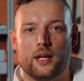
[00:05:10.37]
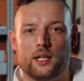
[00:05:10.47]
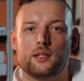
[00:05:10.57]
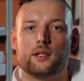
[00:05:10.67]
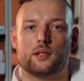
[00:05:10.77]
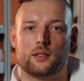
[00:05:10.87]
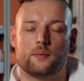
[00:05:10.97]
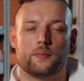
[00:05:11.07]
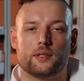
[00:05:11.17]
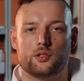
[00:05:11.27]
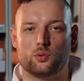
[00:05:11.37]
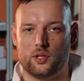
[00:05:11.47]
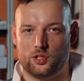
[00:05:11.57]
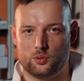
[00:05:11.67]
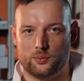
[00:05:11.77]
and it's quite
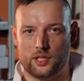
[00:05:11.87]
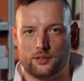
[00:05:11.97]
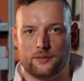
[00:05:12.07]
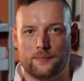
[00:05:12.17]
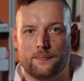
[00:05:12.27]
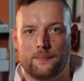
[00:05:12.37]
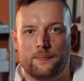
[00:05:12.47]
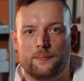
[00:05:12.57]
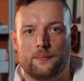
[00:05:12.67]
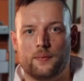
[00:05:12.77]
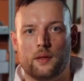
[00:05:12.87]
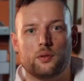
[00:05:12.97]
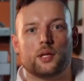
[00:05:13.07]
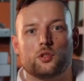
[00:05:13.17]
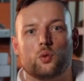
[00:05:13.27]
complex. So
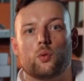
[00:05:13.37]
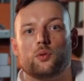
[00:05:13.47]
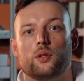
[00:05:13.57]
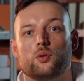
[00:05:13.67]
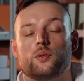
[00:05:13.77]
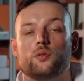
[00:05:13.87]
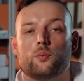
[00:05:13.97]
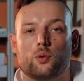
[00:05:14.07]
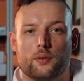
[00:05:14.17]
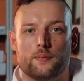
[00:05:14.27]
let's go over it once more.